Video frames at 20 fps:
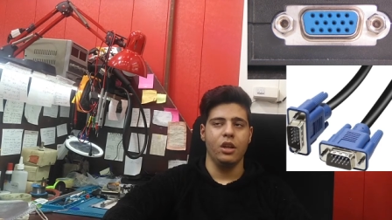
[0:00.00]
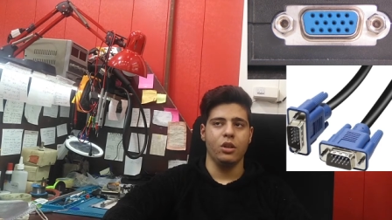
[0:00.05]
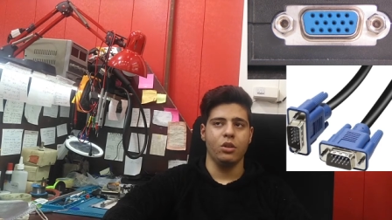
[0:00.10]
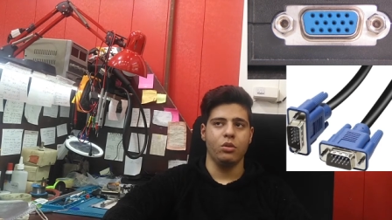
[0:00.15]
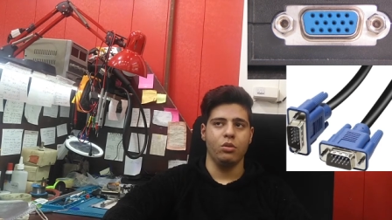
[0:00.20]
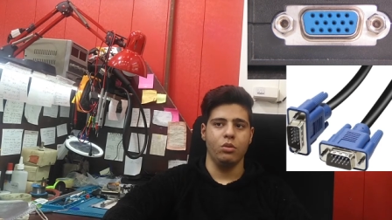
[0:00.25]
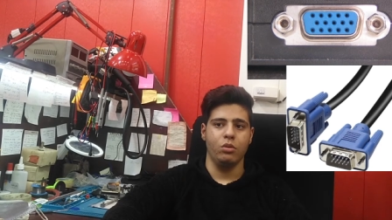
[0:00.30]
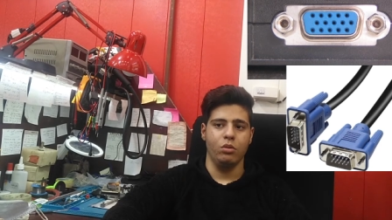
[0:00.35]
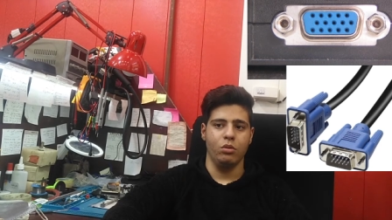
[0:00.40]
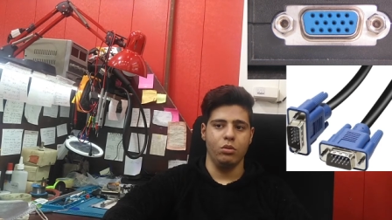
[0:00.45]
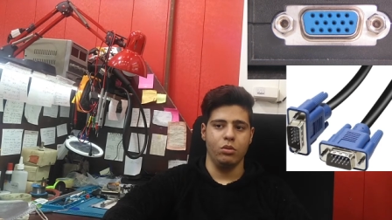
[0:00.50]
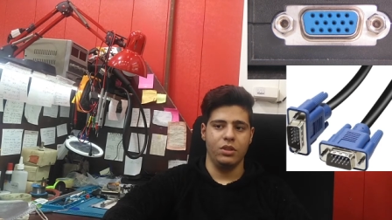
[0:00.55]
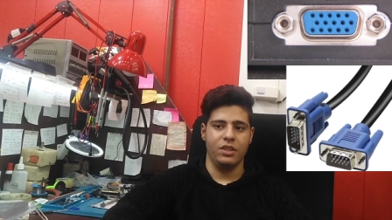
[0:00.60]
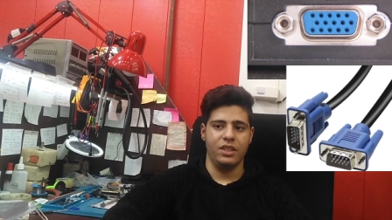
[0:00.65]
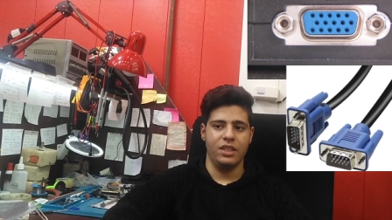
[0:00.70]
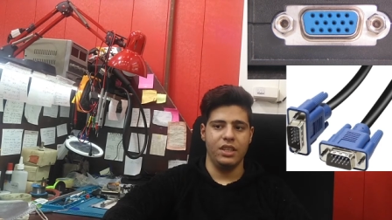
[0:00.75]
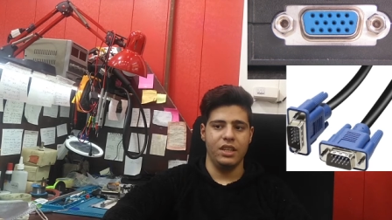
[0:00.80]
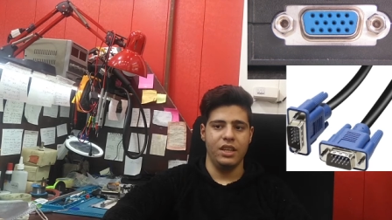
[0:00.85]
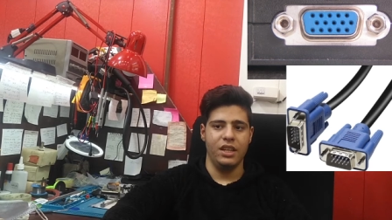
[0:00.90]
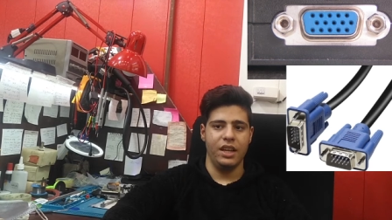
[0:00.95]
to
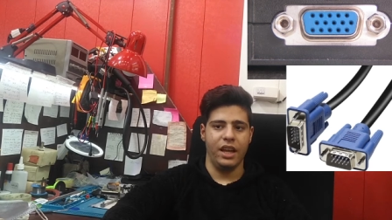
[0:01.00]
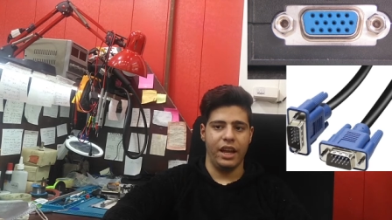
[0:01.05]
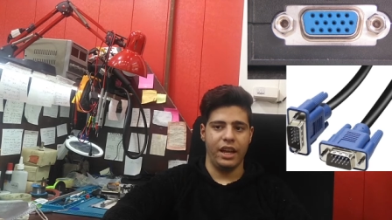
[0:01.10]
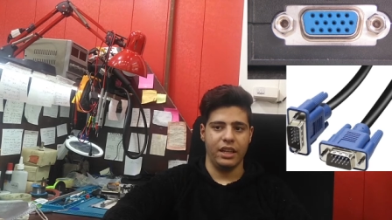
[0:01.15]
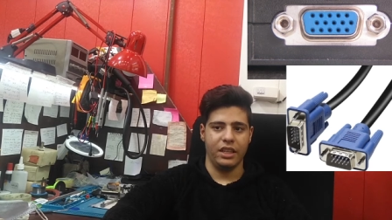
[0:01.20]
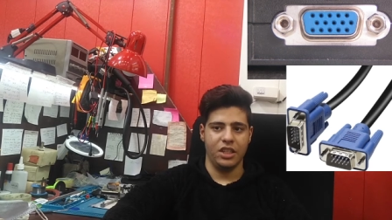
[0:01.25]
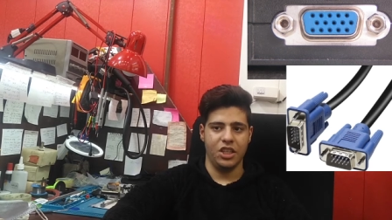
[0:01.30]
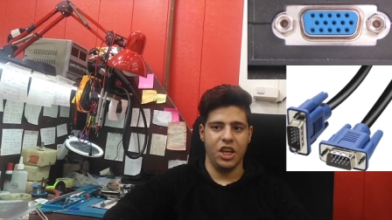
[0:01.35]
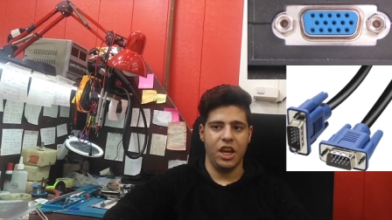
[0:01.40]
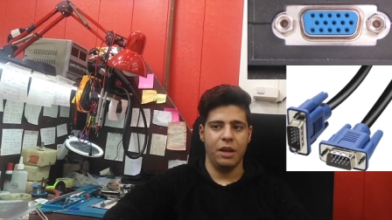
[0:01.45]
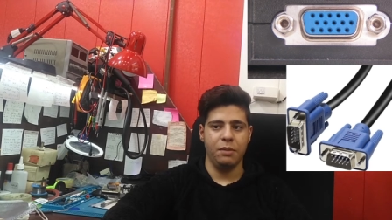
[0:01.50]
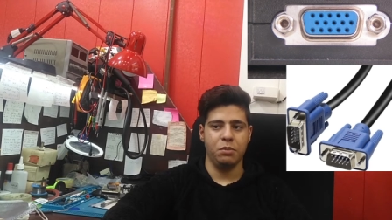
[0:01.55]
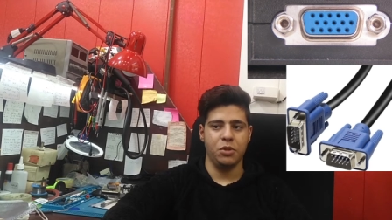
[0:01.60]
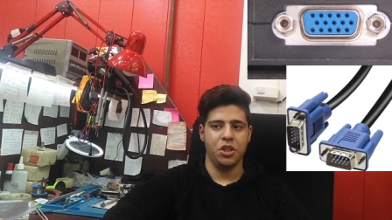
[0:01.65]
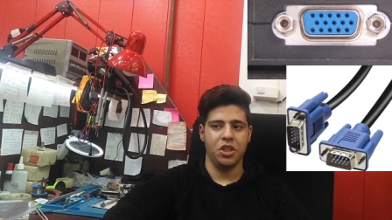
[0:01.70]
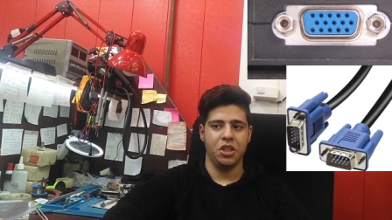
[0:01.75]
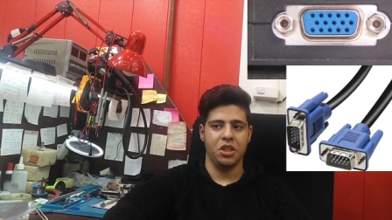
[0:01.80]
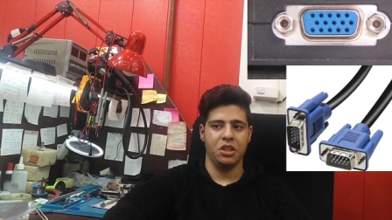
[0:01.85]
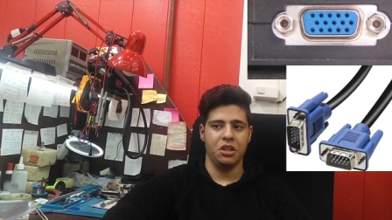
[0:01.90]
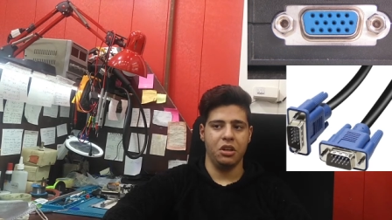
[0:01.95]
see and
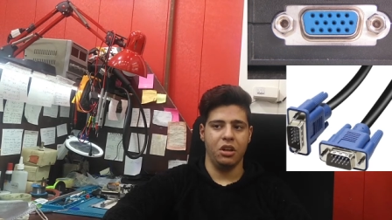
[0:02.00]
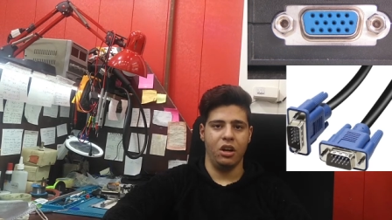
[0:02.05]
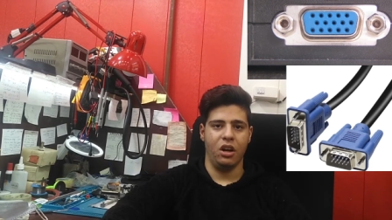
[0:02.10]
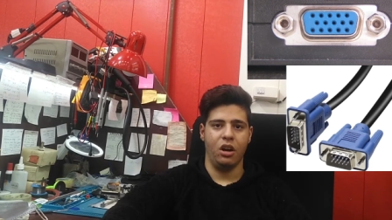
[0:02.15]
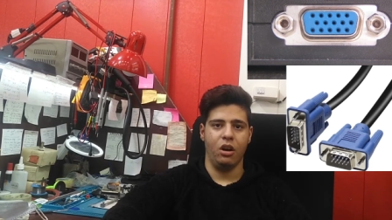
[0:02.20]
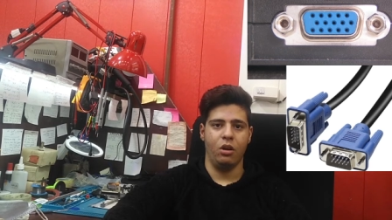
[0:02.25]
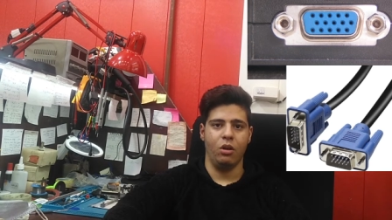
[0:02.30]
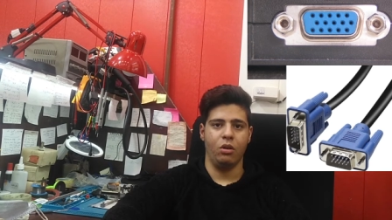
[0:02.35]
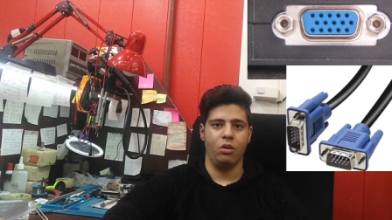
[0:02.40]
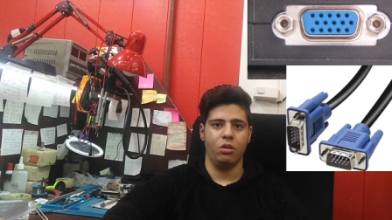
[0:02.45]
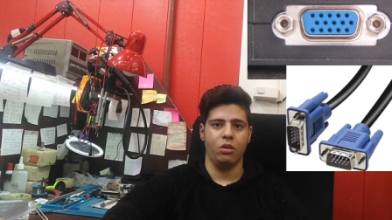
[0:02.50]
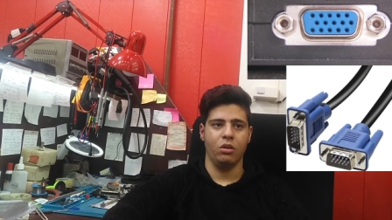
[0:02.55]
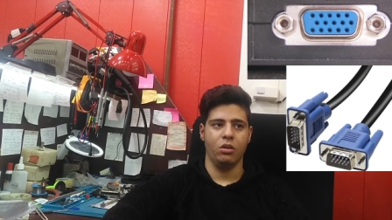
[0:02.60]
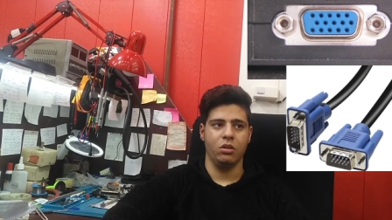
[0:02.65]
capture our